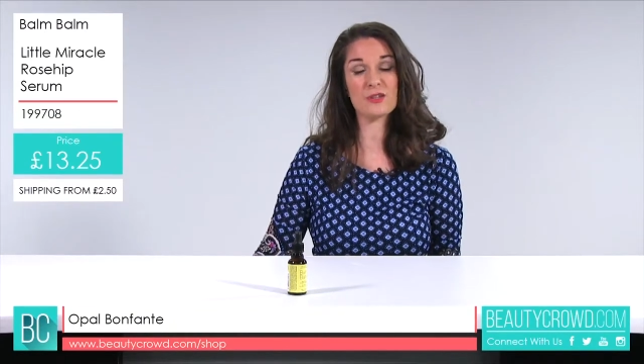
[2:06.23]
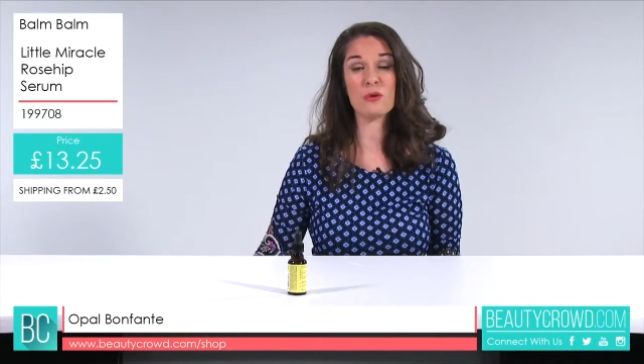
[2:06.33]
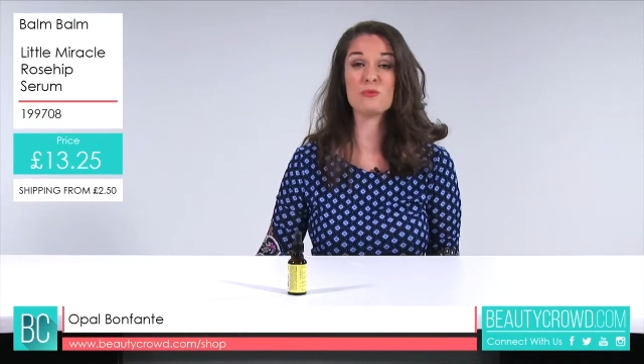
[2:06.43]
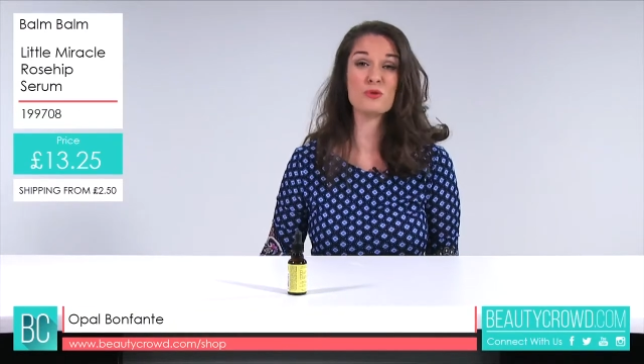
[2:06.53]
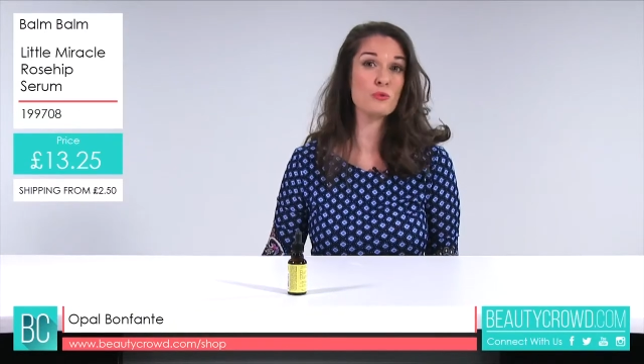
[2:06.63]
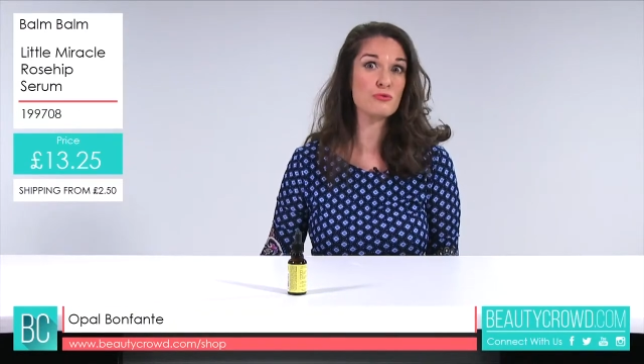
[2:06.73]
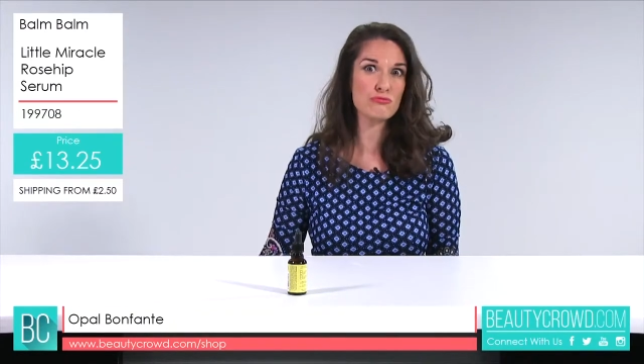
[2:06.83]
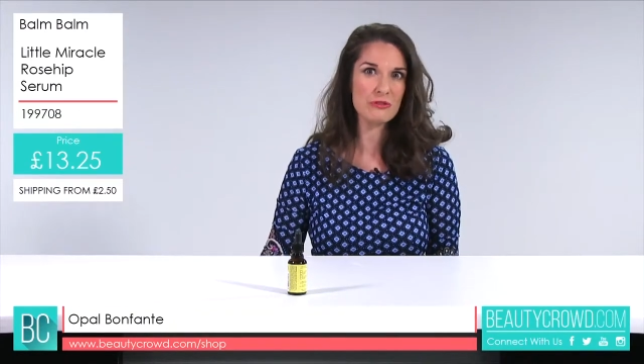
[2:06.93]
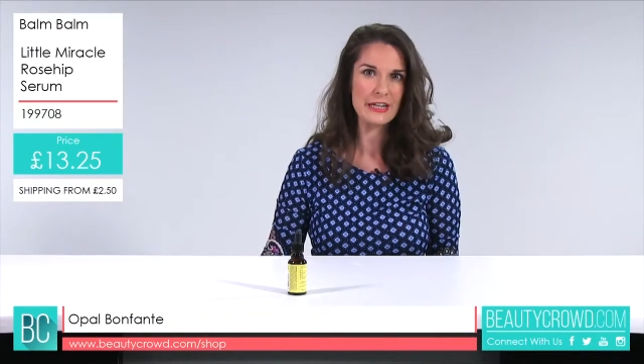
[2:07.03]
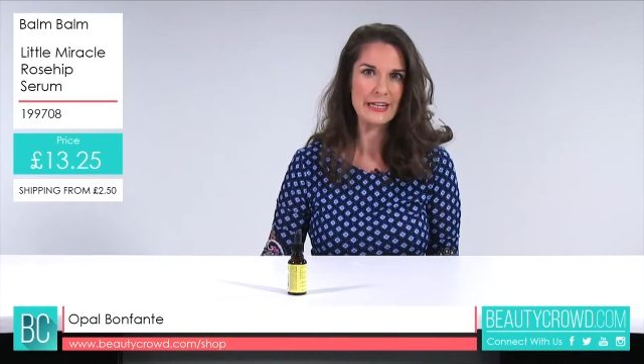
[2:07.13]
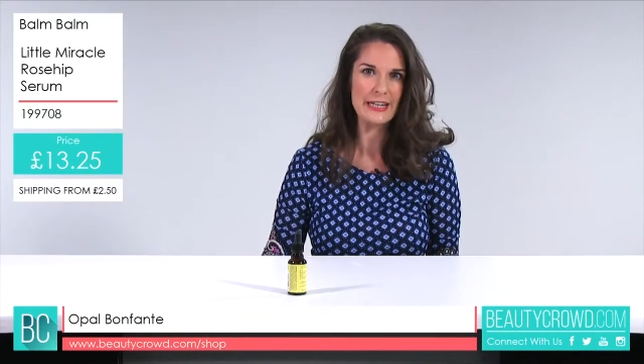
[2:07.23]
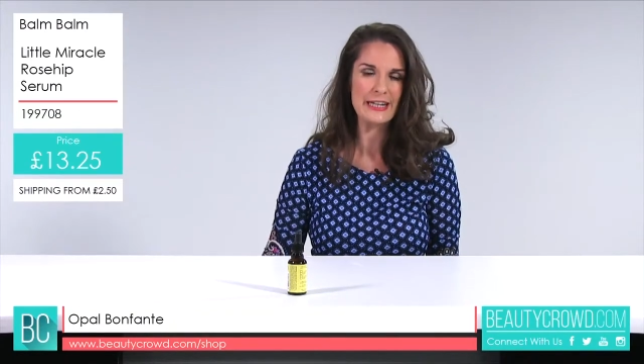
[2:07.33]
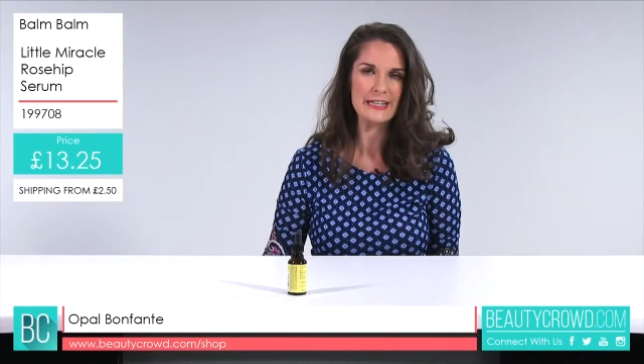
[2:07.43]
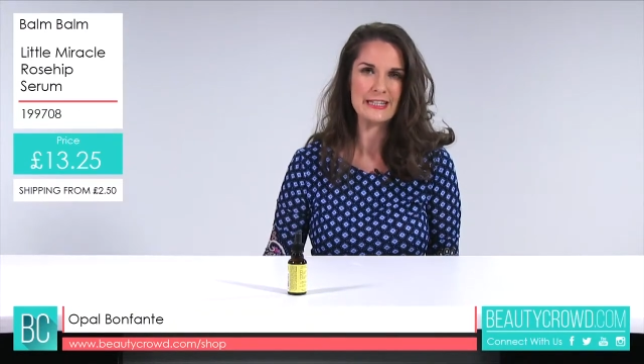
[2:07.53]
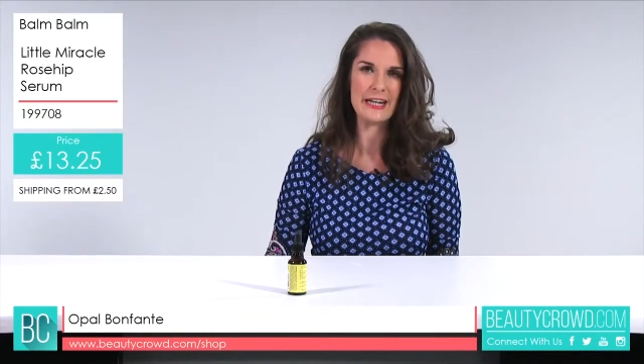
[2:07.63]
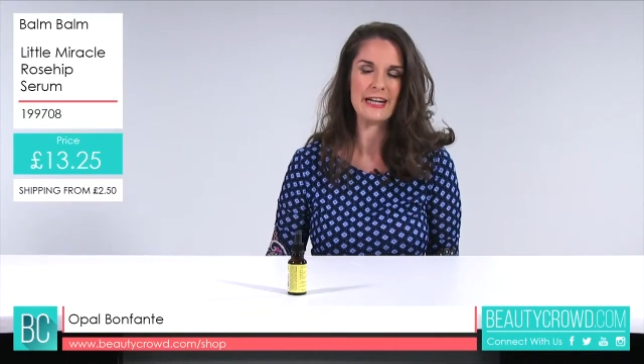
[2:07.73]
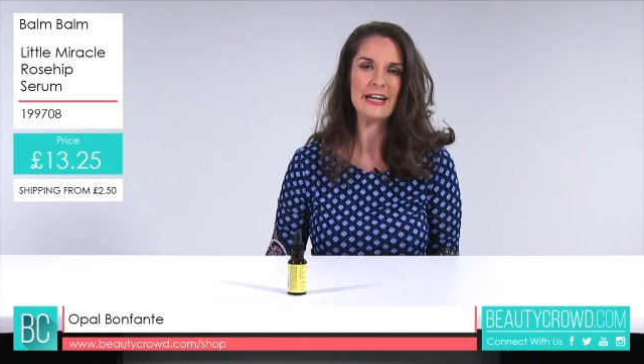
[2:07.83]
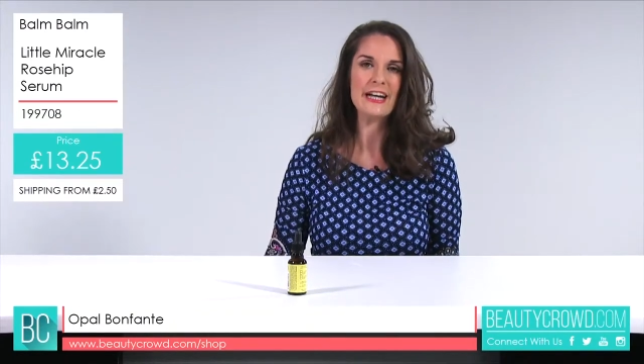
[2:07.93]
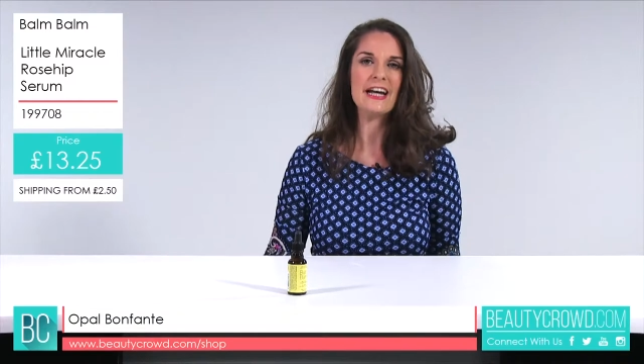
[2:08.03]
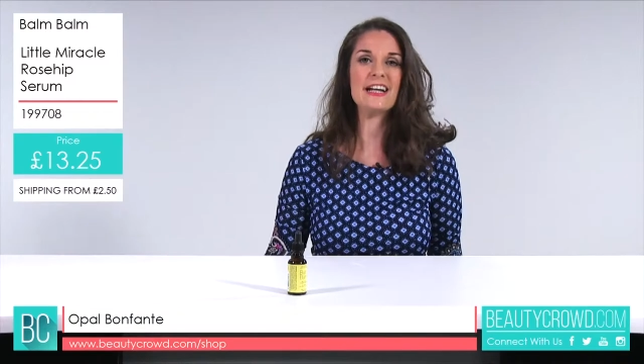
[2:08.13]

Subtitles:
so it absorbs really easily.